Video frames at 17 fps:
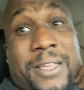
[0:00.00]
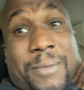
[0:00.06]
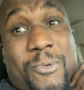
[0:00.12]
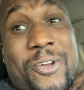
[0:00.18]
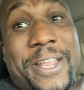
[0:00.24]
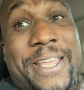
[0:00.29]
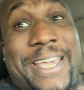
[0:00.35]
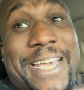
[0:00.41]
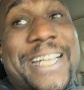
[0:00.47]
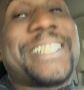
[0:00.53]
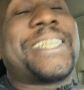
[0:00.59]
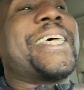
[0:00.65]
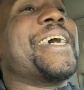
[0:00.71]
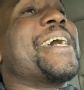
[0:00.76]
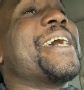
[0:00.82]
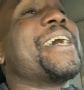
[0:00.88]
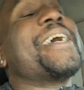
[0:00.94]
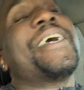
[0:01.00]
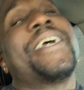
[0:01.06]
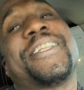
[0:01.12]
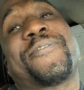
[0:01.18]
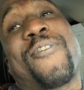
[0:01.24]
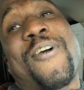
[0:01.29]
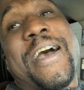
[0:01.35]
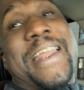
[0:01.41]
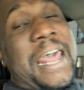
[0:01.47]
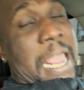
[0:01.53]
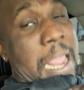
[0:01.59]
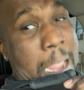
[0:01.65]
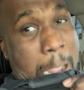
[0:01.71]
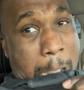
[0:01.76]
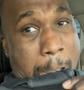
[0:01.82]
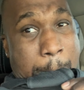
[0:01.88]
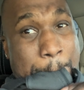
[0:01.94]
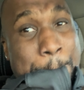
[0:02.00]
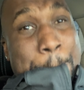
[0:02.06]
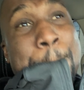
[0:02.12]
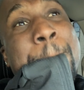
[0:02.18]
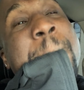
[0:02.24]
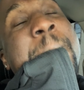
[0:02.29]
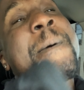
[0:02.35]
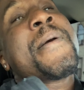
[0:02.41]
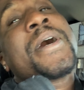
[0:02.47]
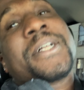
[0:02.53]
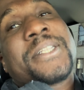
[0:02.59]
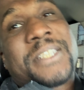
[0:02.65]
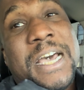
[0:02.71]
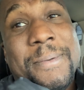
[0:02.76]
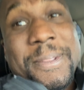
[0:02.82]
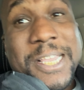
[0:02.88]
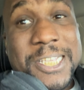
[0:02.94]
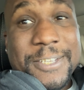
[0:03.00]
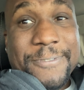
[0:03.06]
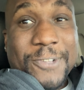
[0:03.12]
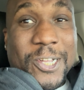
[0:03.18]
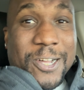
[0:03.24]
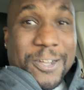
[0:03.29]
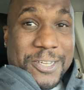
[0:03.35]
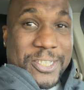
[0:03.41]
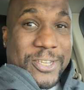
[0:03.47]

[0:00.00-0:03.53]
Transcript: Morning, kids. It's Friday. Time to get this vlog